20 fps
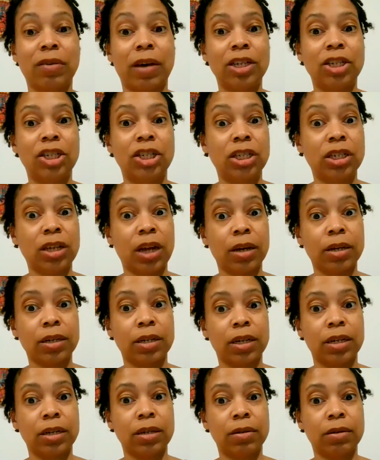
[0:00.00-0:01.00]
So I
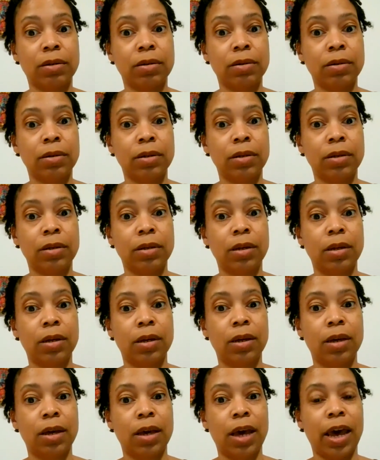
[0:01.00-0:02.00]
chugged it.
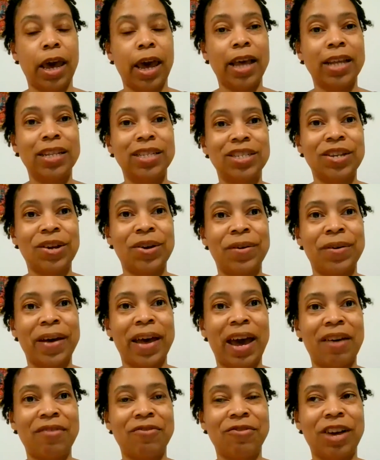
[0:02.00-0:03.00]
And
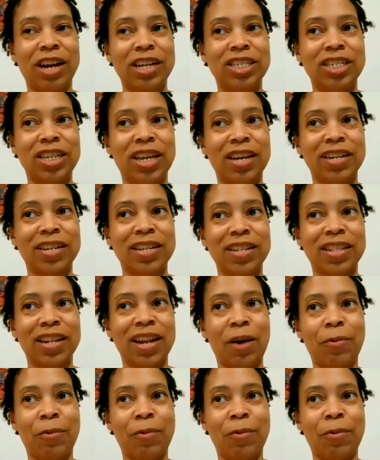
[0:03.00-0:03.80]
so after I chugged it,